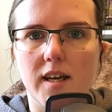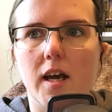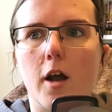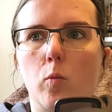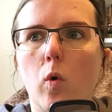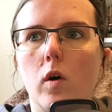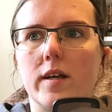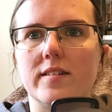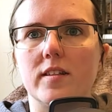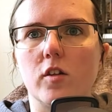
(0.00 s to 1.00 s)
And what
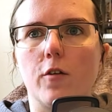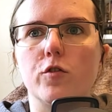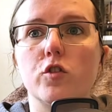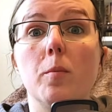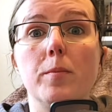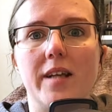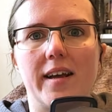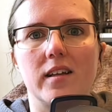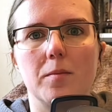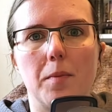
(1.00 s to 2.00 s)
is the sort of
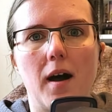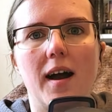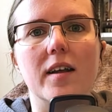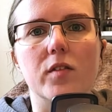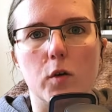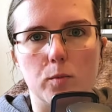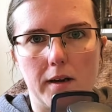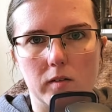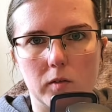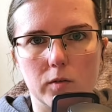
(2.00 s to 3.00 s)
subtext behind those
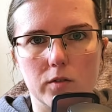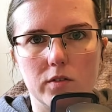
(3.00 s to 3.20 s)
panels?